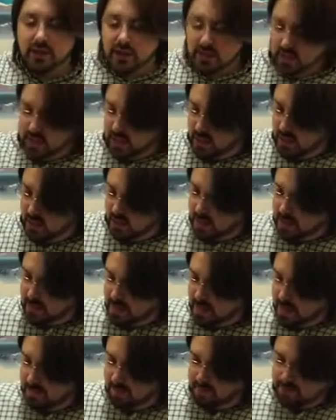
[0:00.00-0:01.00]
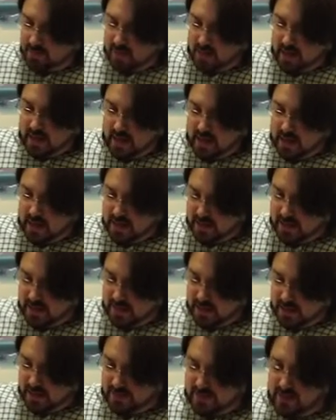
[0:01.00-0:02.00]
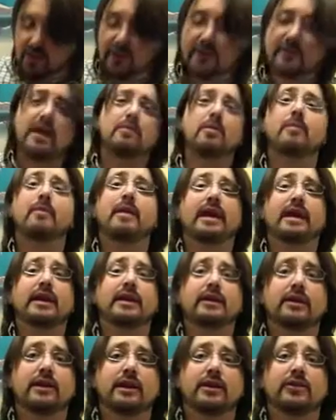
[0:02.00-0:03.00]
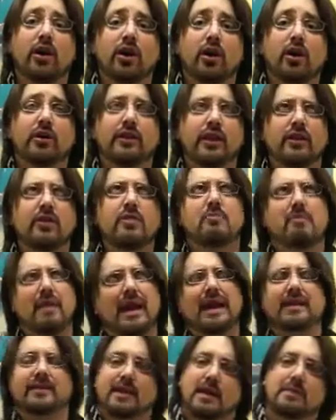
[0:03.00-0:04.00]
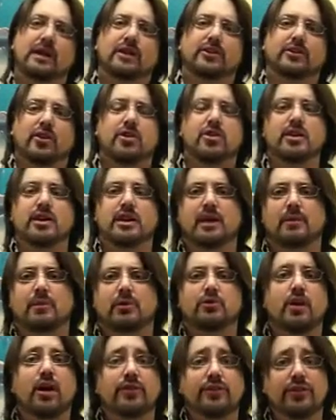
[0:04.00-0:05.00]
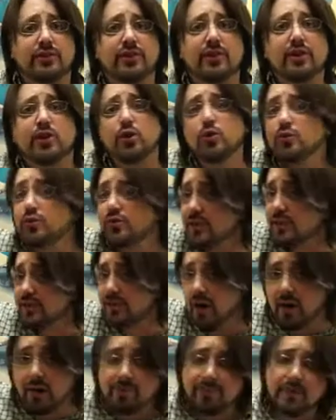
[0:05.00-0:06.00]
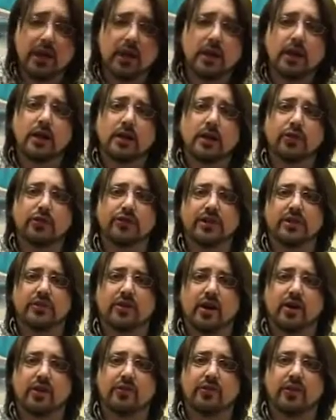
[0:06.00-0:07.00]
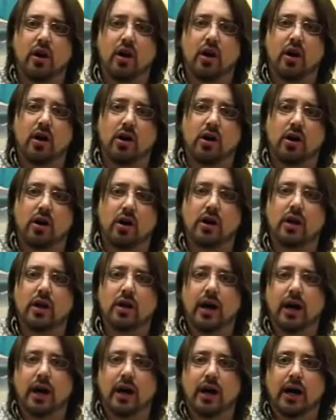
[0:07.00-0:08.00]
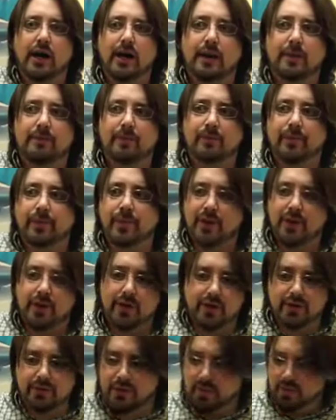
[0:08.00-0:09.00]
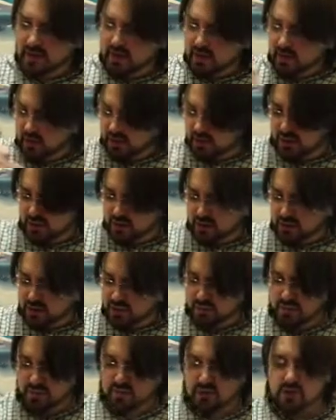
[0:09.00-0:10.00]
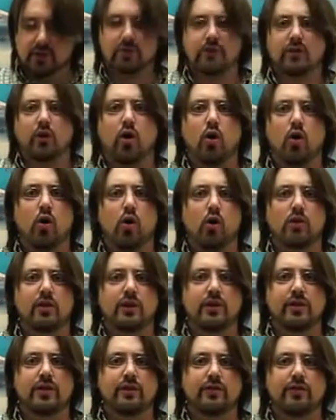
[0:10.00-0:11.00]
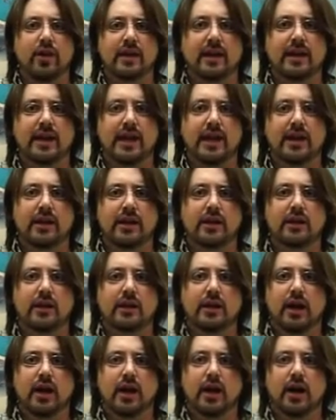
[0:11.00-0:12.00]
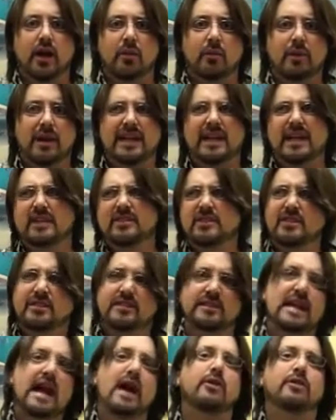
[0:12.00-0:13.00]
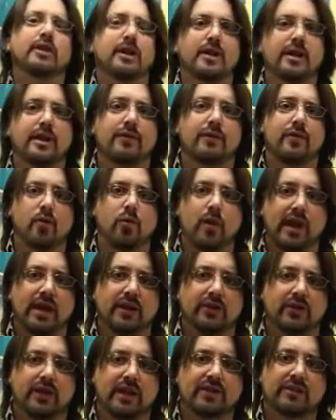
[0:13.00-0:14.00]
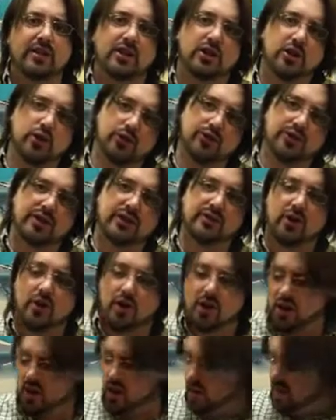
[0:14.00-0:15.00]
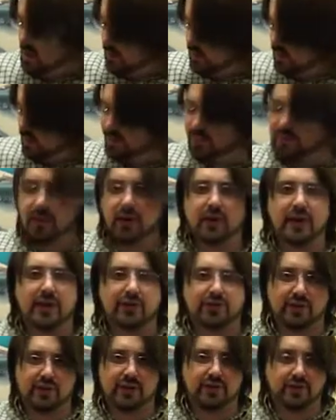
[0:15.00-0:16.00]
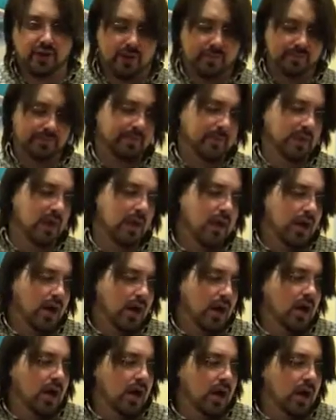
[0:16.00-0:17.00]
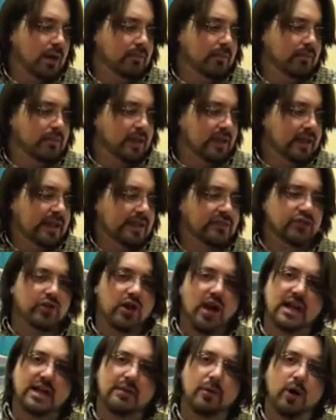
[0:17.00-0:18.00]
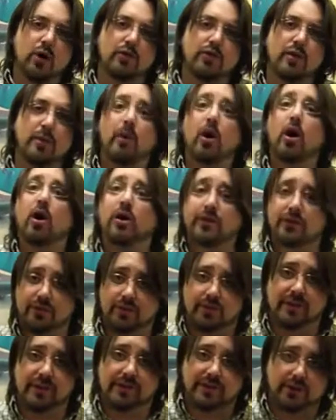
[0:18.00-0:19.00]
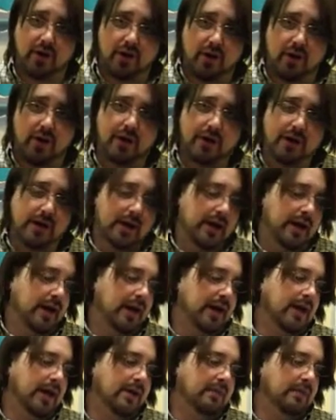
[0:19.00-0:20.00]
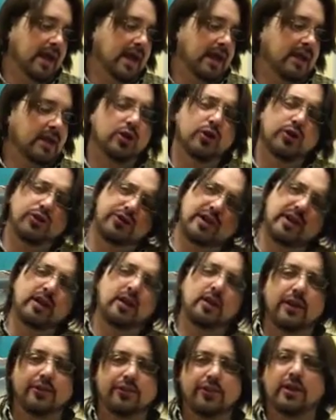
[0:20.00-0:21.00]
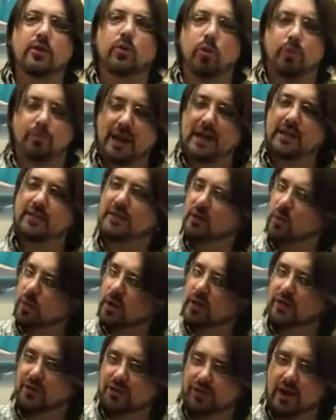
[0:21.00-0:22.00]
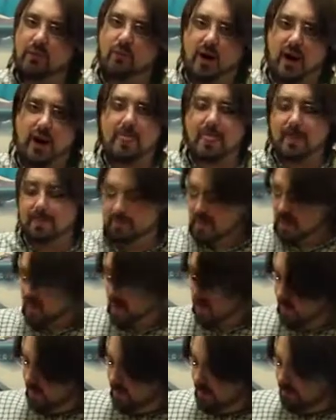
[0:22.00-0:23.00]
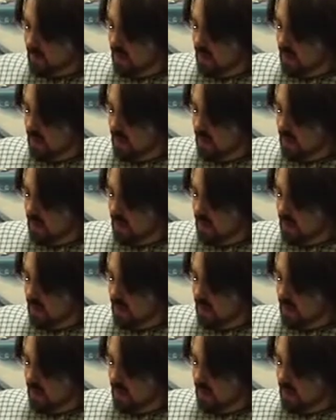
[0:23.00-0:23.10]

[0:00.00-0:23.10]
The other type of main guitar, the other main type of guitar you're going to come across is an acoustic guitar. Acoustic guitars are the bigger guitars with the hole in the front here, and it gets its sound in a different way. So that's an acoustic guitar. This is an electric guitar. Let's talk about the parts of the guitar. And acoustic and electric basically work the same way. Alright,